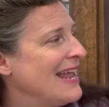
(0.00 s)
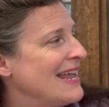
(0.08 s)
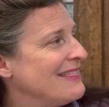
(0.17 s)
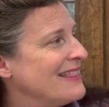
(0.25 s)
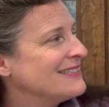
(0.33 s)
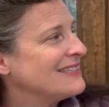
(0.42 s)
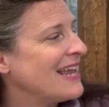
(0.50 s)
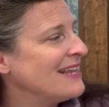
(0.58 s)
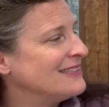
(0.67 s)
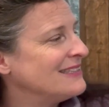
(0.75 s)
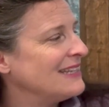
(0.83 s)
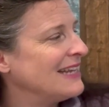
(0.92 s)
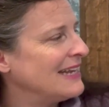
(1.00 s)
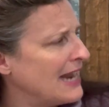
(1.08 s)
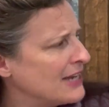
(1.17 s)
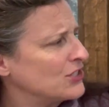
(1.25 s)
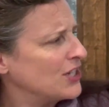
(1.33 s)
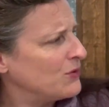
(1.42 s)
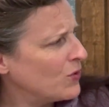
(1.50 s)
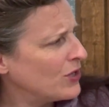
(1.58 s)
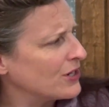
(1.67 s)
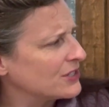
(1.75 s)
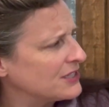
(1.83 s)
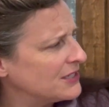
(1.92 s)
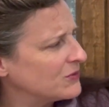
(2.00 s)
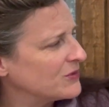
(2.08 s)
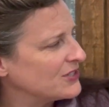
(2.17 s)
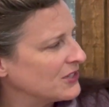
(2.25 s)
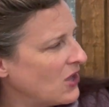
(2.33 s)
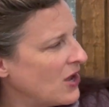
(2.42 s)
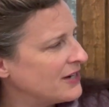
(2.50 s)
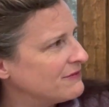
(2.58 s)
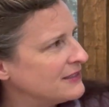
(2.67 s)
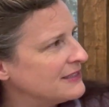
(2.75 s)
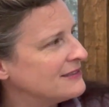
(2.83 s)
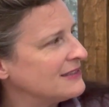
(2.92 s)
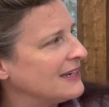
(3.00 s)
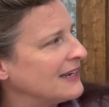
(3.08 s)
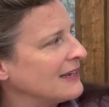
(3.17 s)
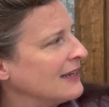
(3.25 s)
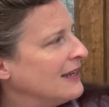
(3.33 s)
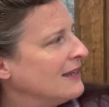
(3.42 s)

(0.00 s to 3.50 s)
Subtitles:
In this case, it actually worked. And there was a lot of listening